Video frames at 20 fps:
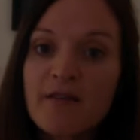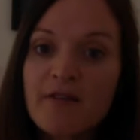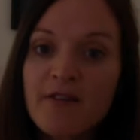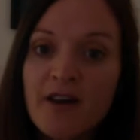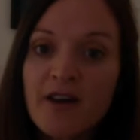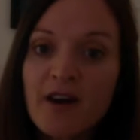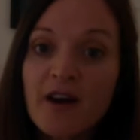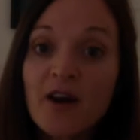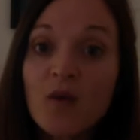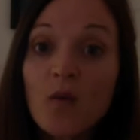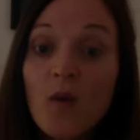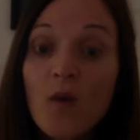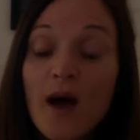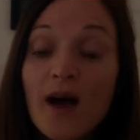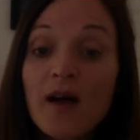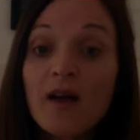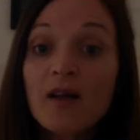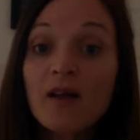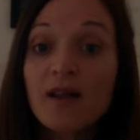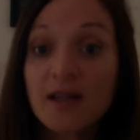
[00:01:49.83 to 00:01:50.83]
very
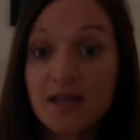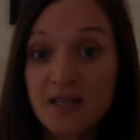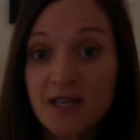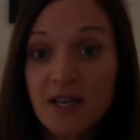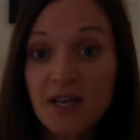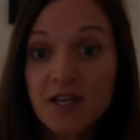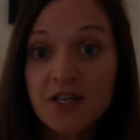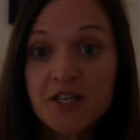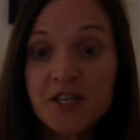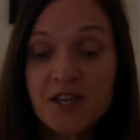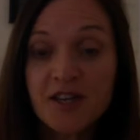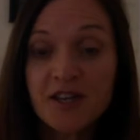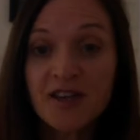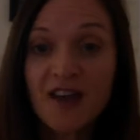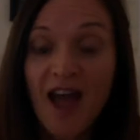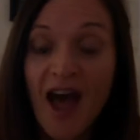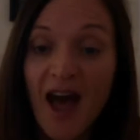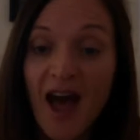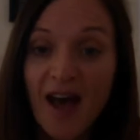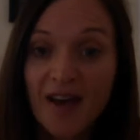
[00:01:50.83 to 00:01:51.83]
well-intentioned
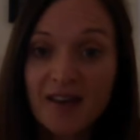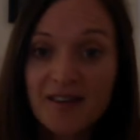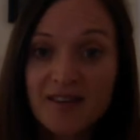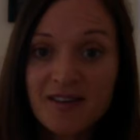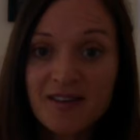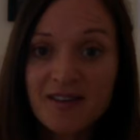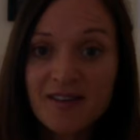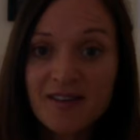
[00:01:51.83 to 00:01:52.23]
act.